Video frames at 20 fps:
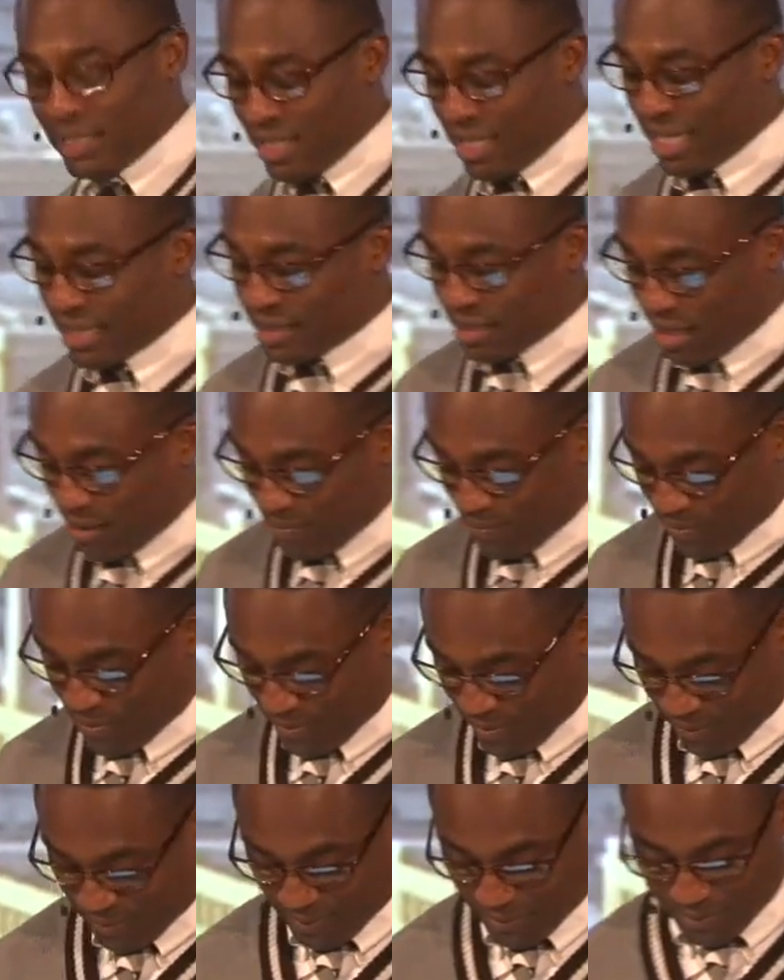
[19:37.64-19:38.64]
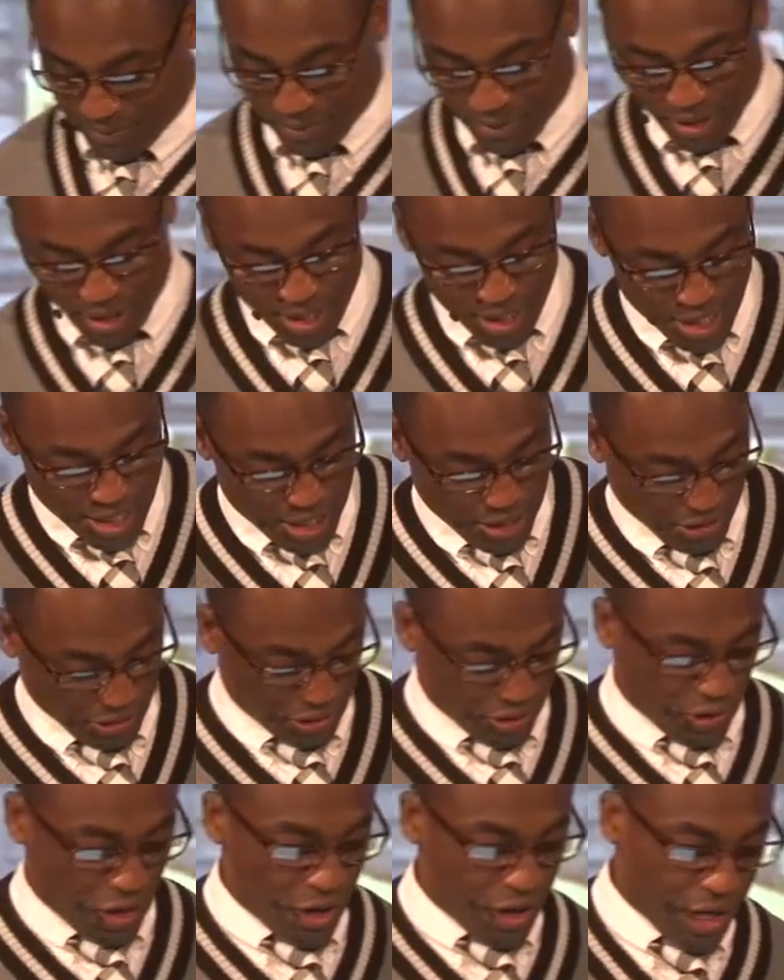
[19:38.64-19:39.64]
look at something.
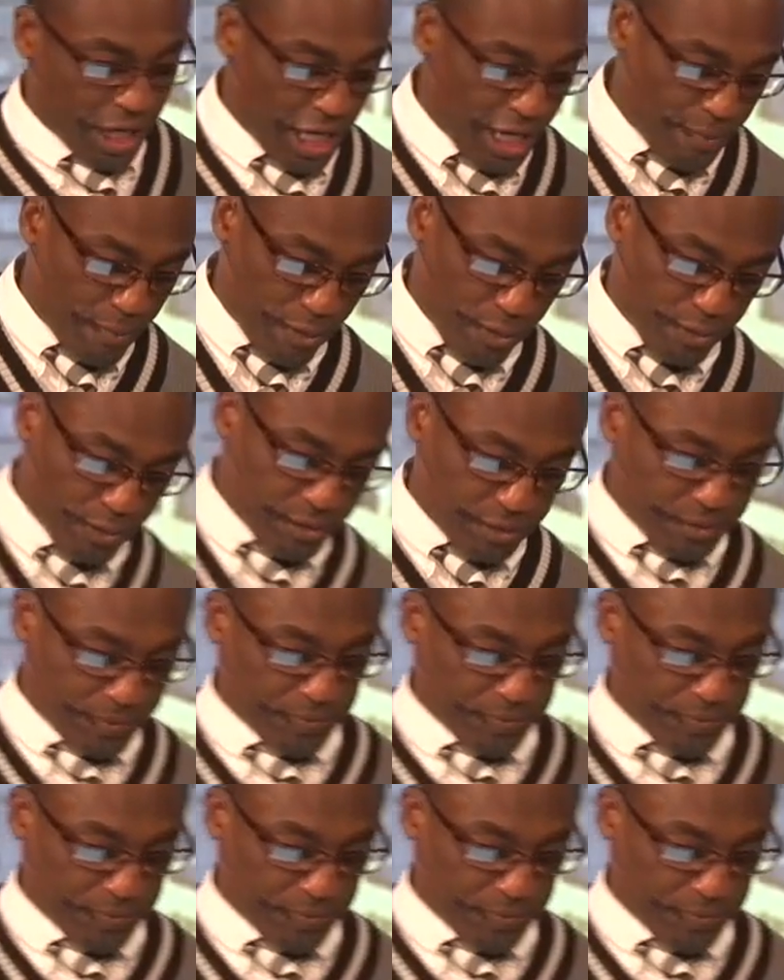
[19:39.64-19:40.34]
So go to Hebrews.